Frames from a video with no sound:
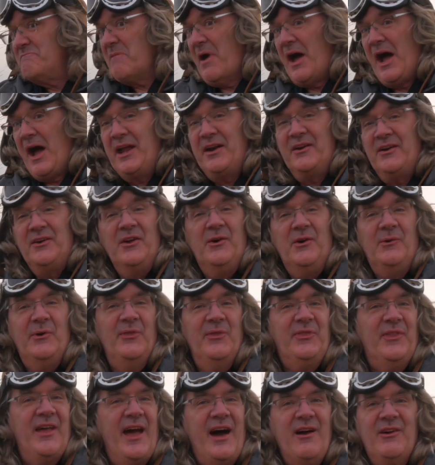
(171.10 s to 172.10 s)
I don't know
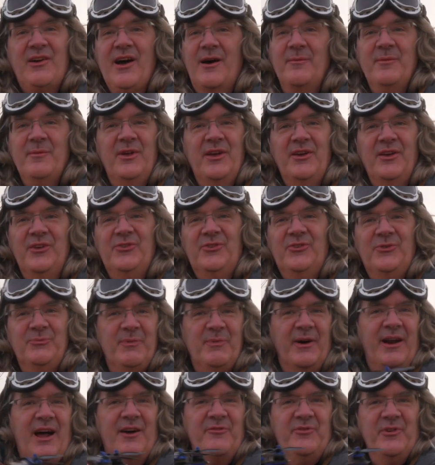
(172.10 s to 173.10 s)
what the outcome is,
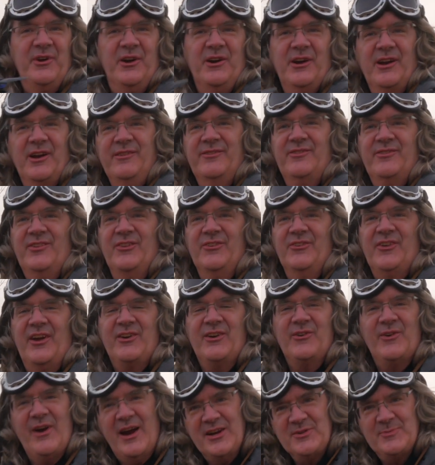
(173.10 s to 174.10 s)
but I figured since I
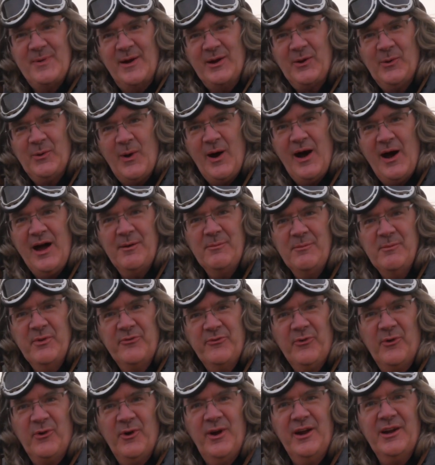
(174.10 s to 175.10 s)
crashed my quad and
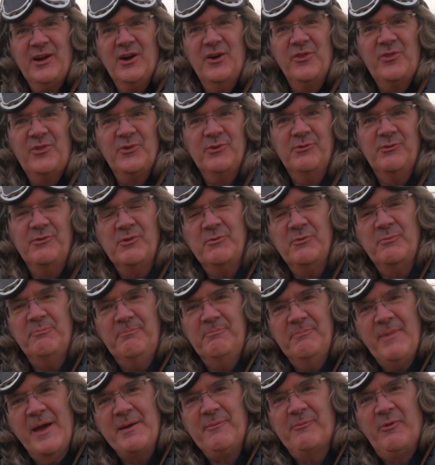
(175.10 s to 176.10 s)
before I go through
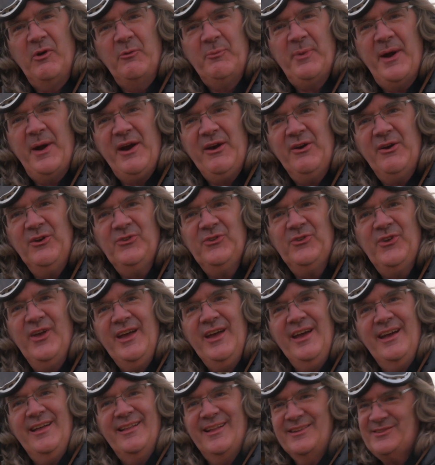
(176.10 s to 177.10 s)
and make repairs,
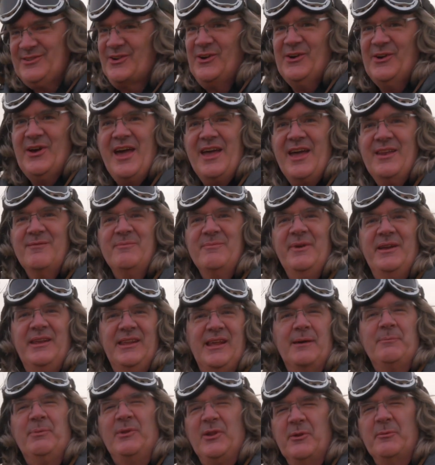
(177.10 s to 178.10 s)
let's go ahead and beat
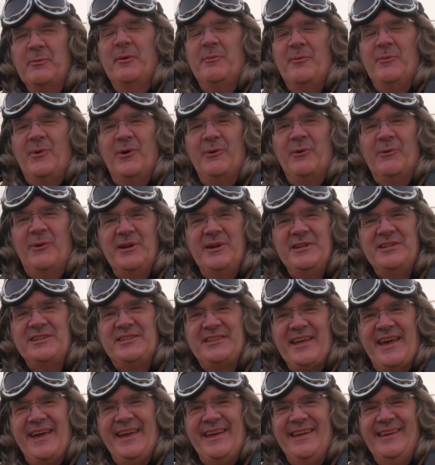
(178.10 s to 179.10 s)
it up a little bit more. What do you
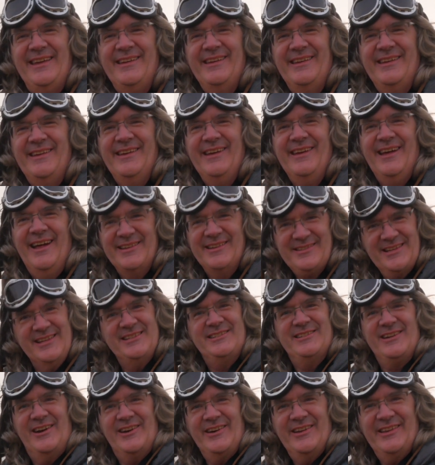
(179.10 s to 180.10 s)
say? Let's get
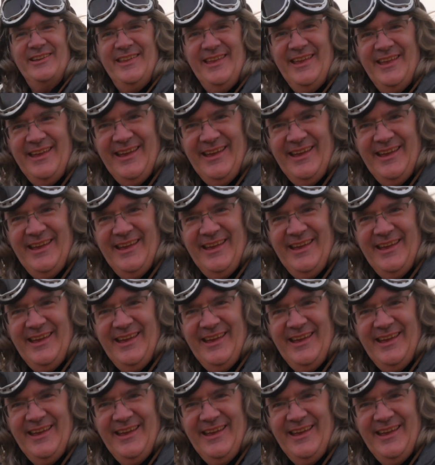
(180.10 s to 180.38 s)
started.